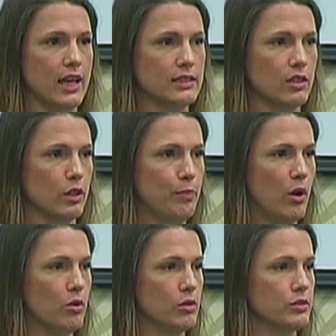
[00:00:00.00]
yes on the
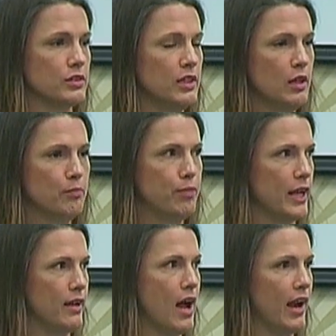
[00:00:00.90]
polls,
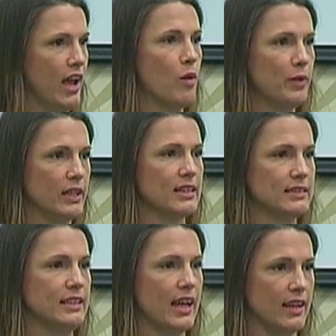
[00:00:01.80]
but not helping
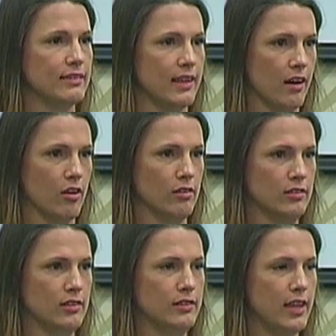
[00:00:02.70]
us get it there.
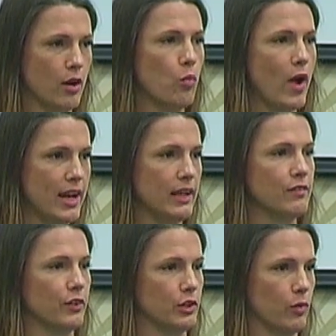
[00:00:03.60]
They're waiting
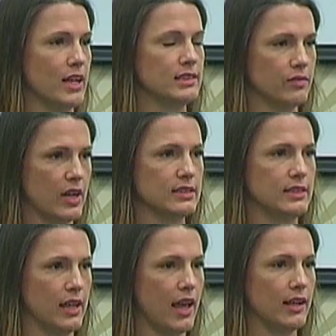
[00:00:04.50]
for the rest of us
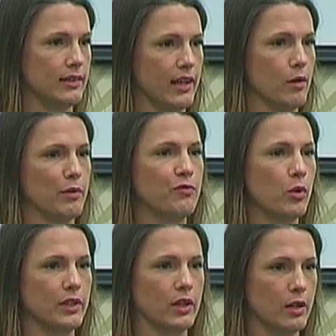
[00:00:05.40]
to get it there
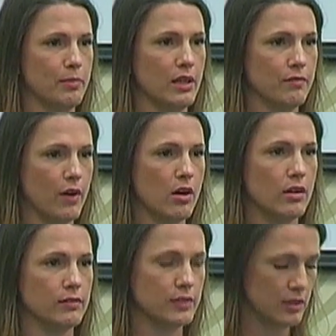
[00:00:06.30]
before they're going to be
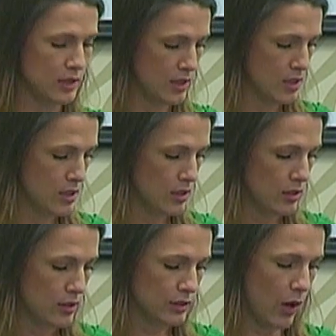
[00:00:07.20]
involved.
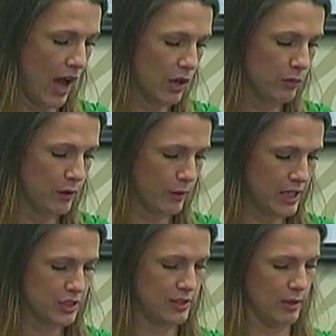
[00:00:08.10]
So how do we
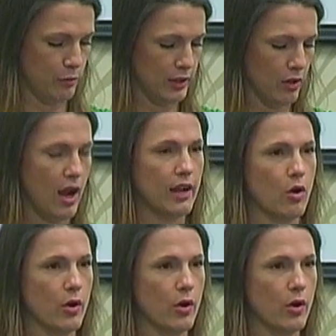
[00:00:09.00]
reach them when they're not